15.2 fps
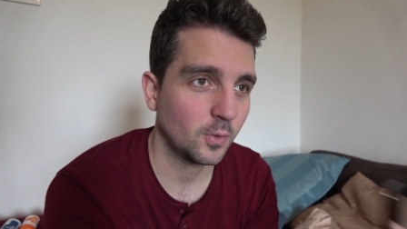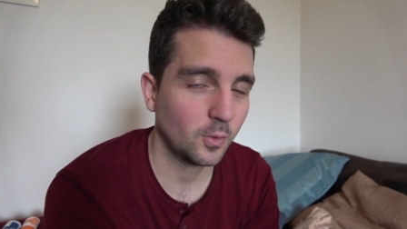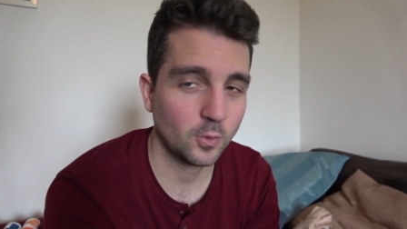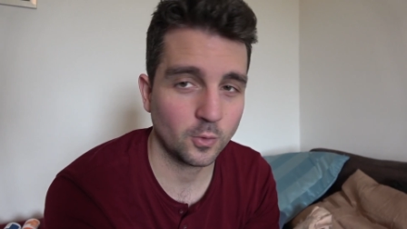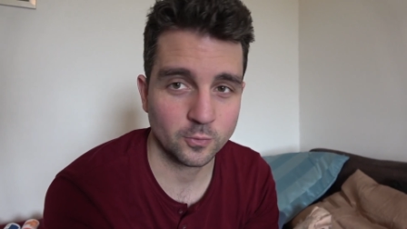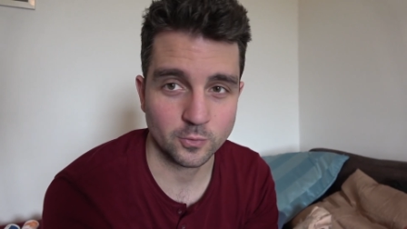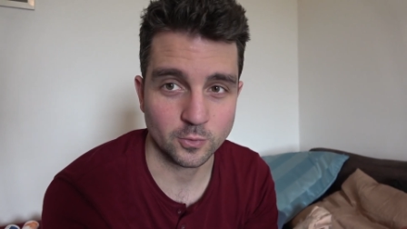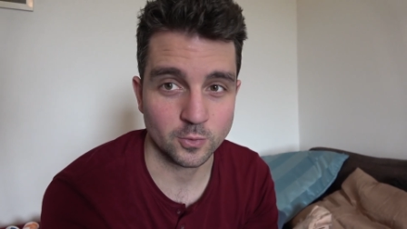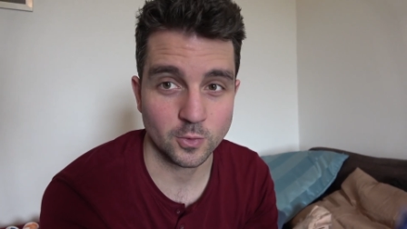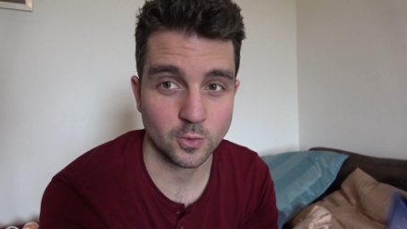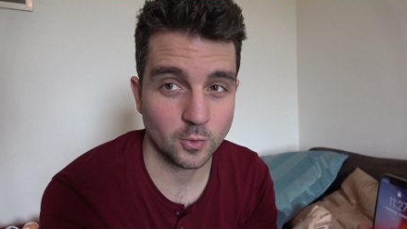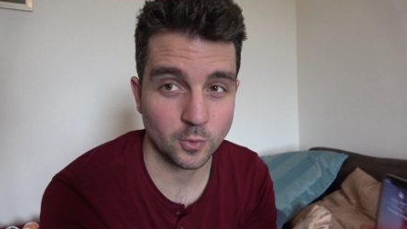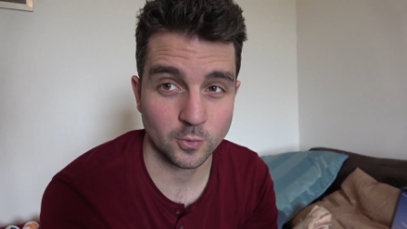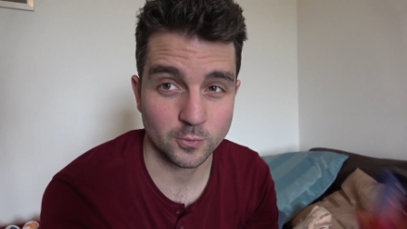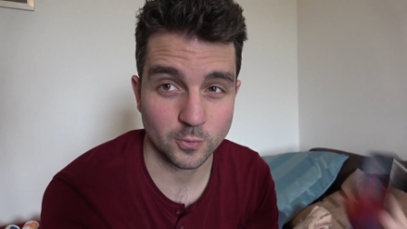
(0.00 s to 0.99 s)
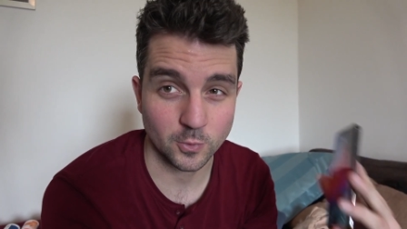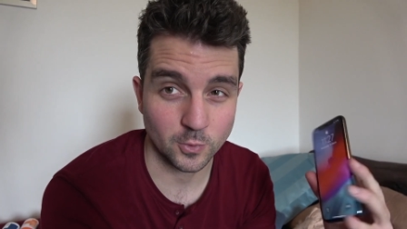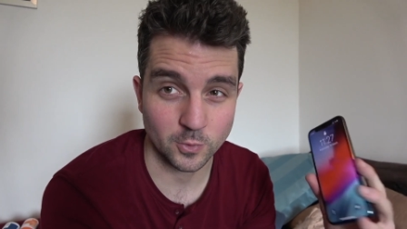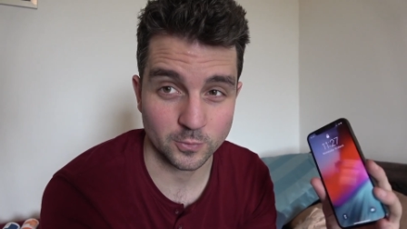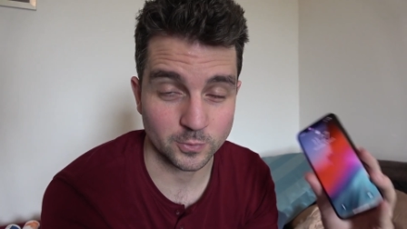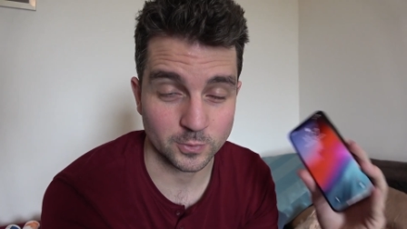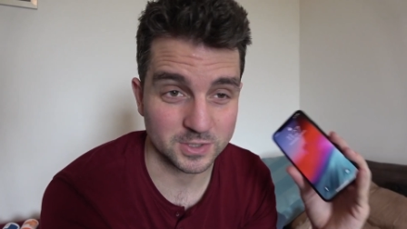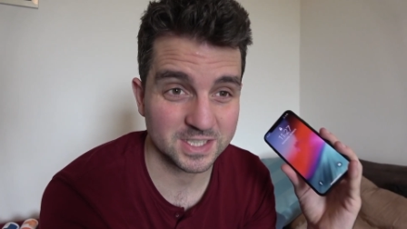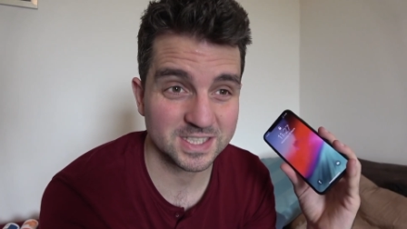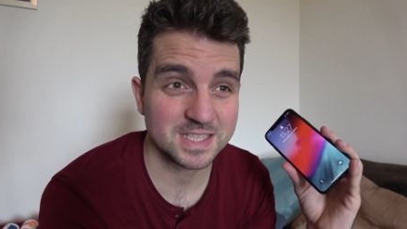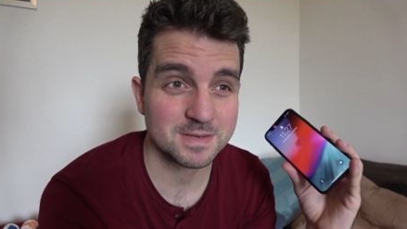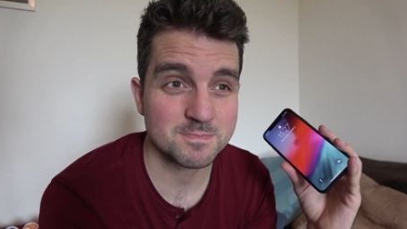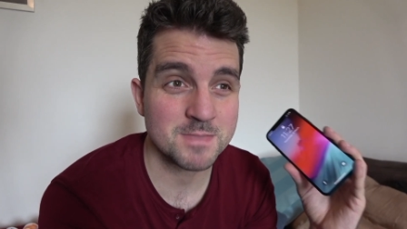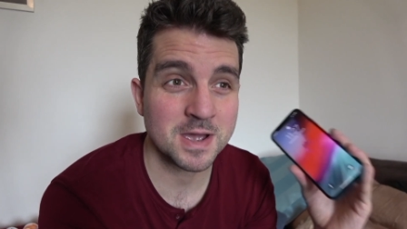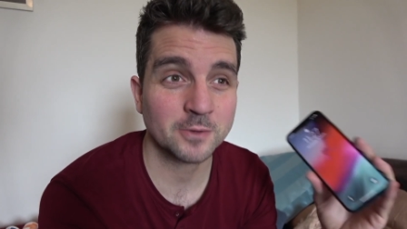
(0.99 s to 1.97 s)
Awful, awful, awful. Just
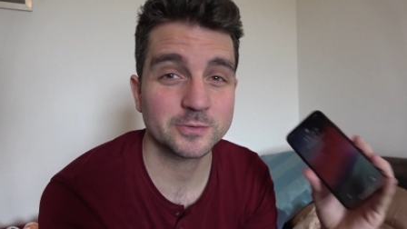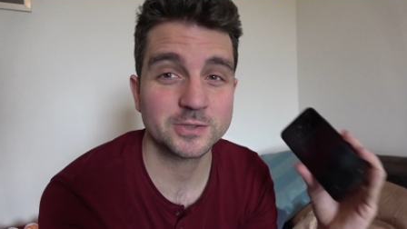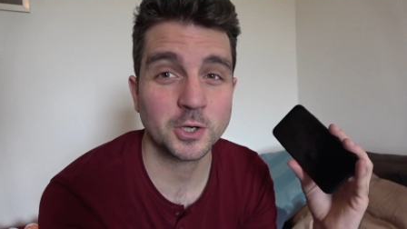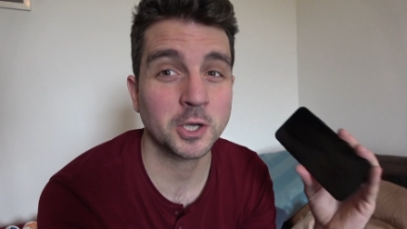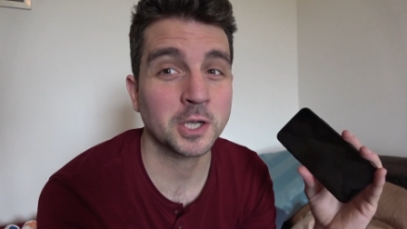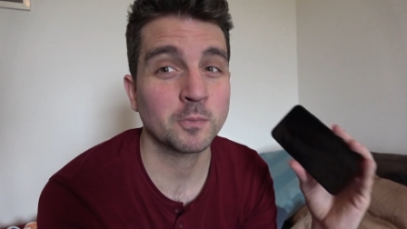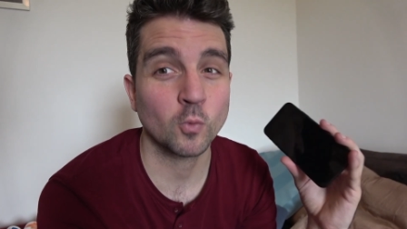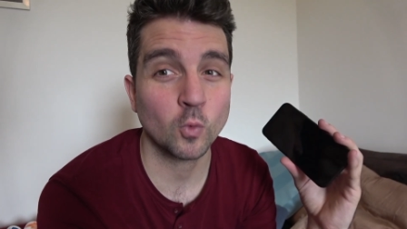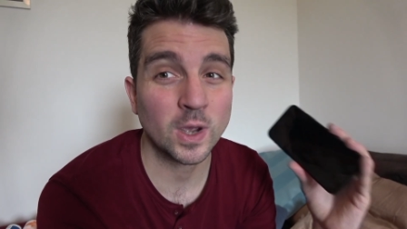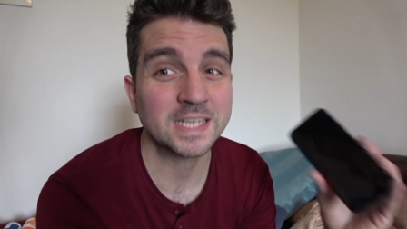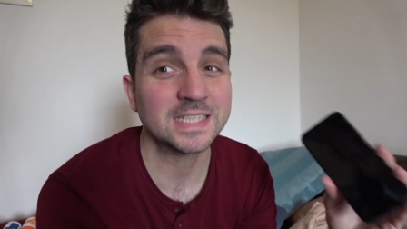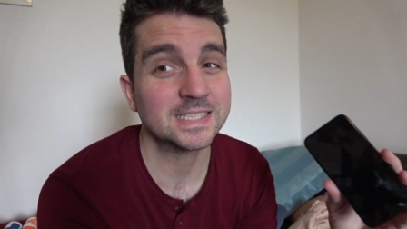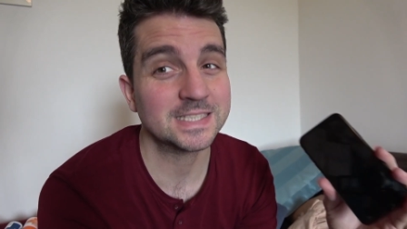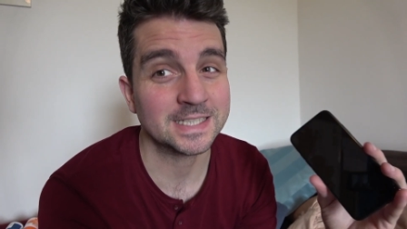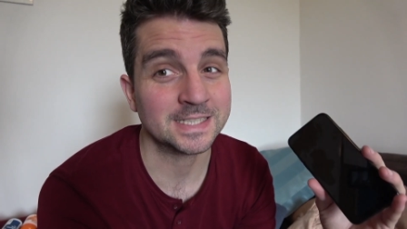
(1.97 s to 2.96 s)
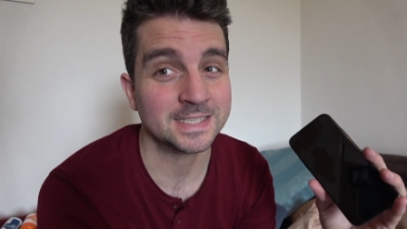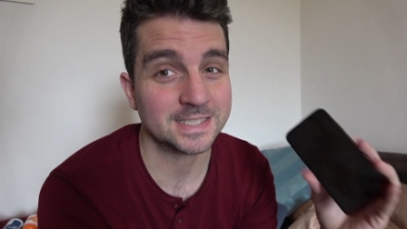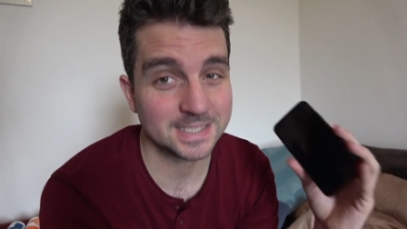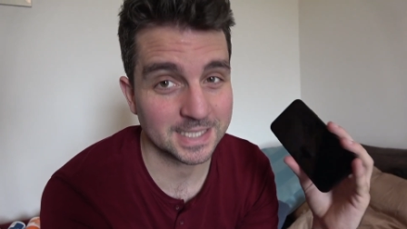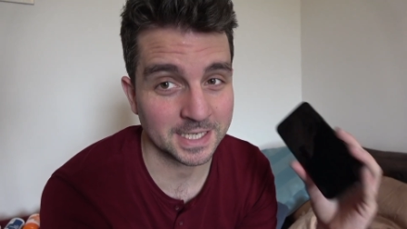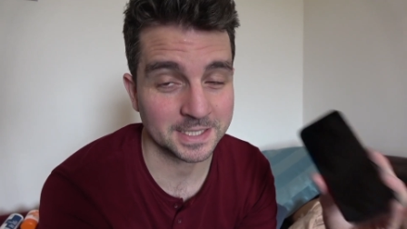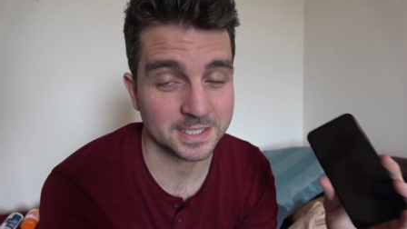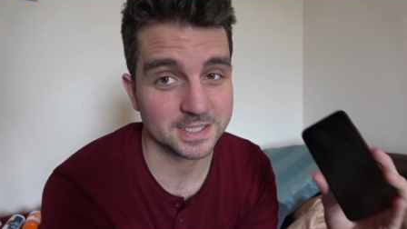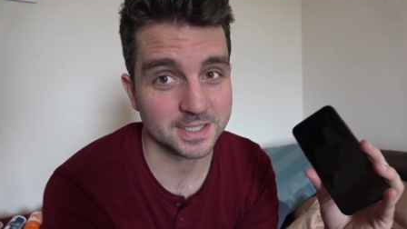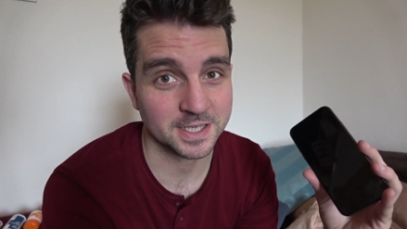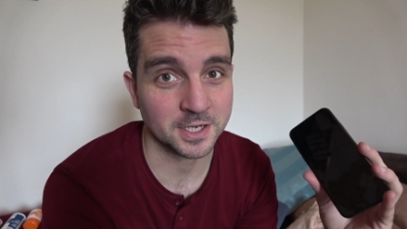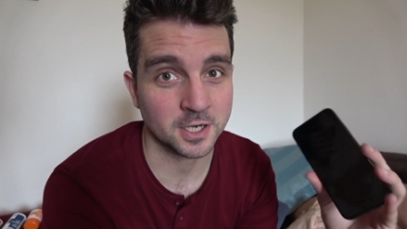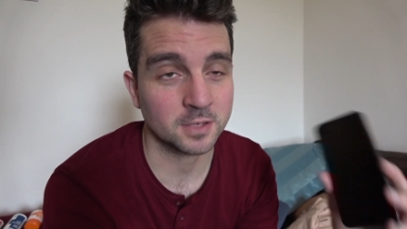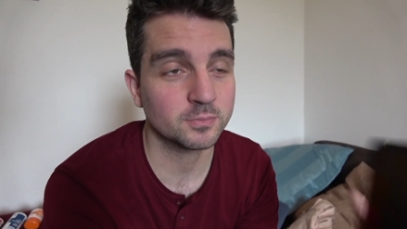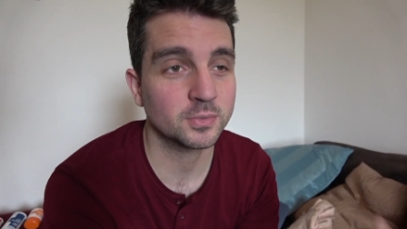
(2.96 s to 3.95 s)
the amount of time wasted setting this
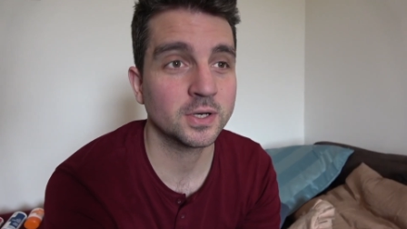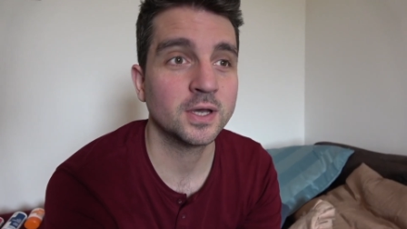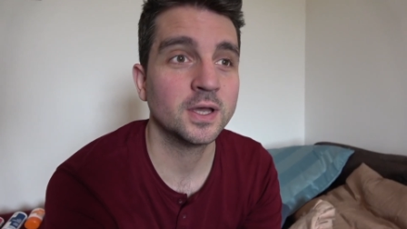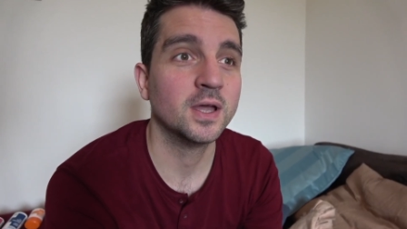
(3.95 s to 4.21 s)
thing up.